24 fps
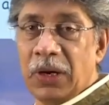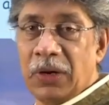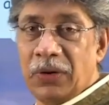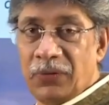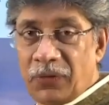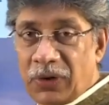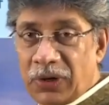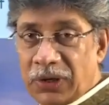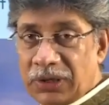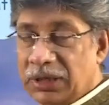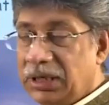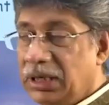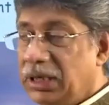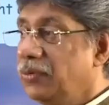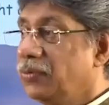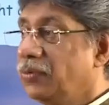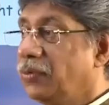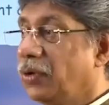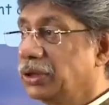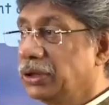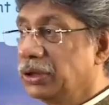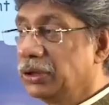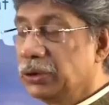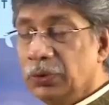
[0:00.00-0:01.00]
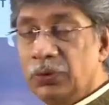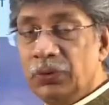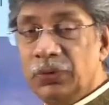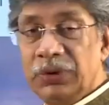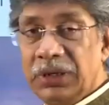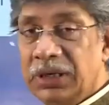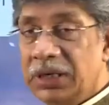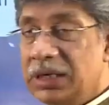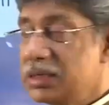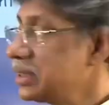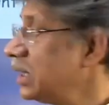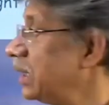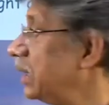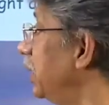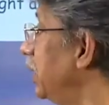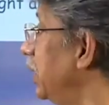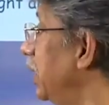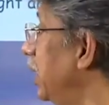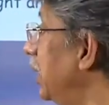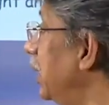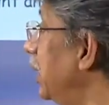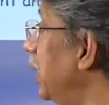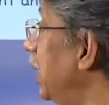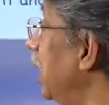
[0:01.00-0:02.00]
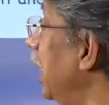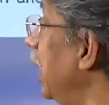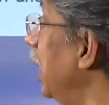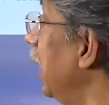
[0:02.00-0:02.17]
40, 42 degrees centigrade.